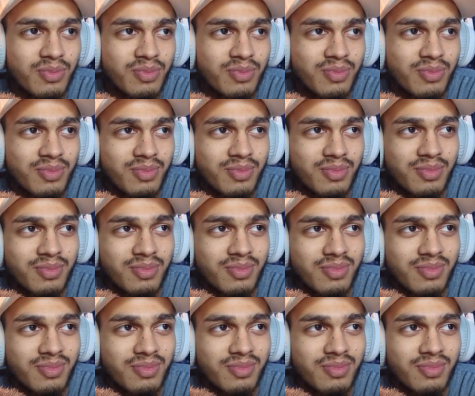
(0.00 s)

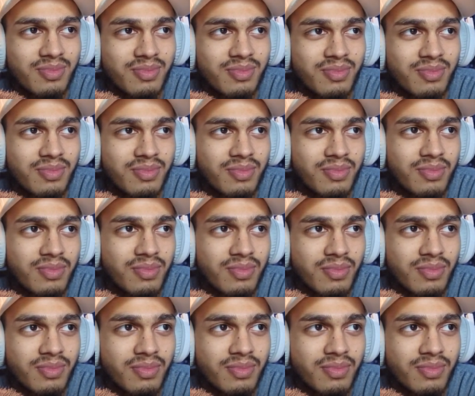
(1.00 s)

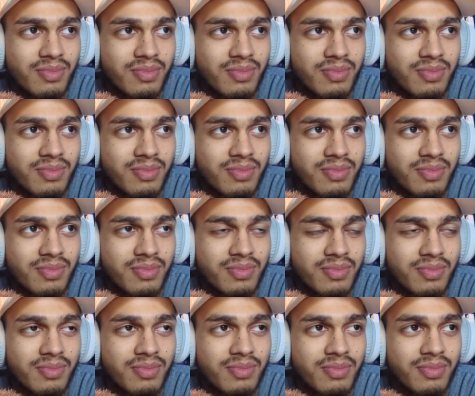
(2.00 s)

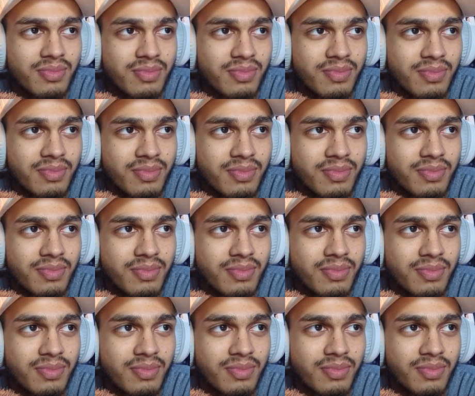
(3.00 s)

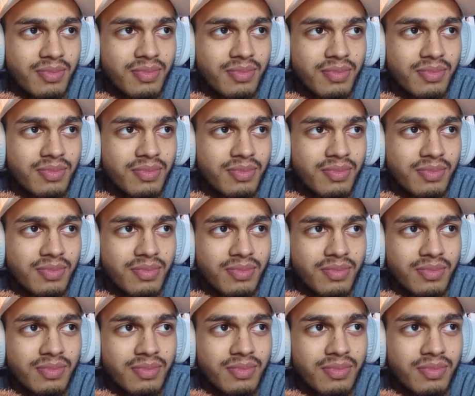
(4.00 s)

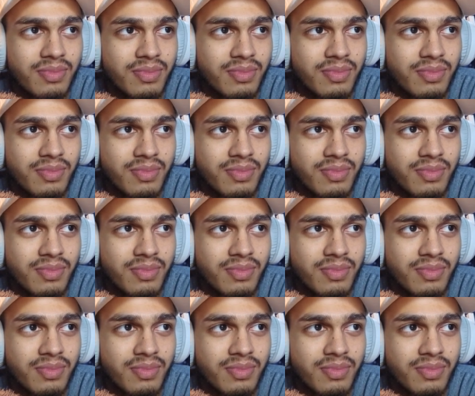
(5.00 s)
This person isn't speaking.